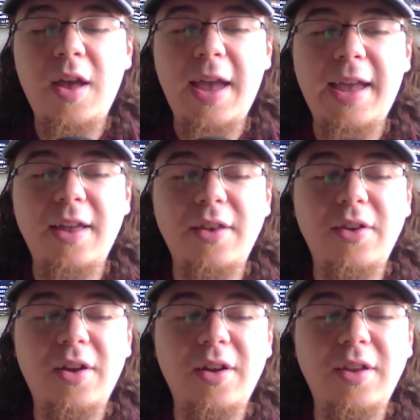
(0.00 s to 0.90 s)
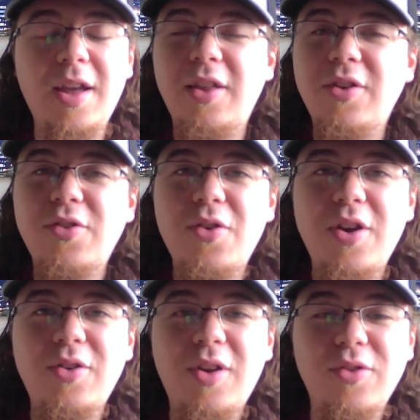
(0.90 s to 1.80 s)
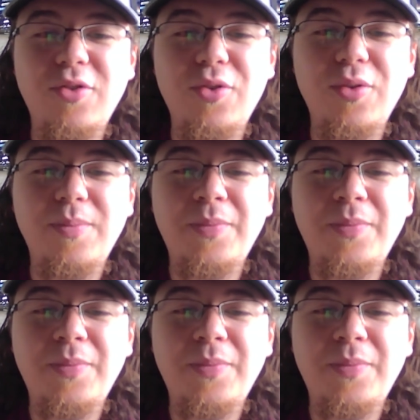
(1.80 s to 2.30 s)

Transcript: And yeah, let us know how you guys are doing.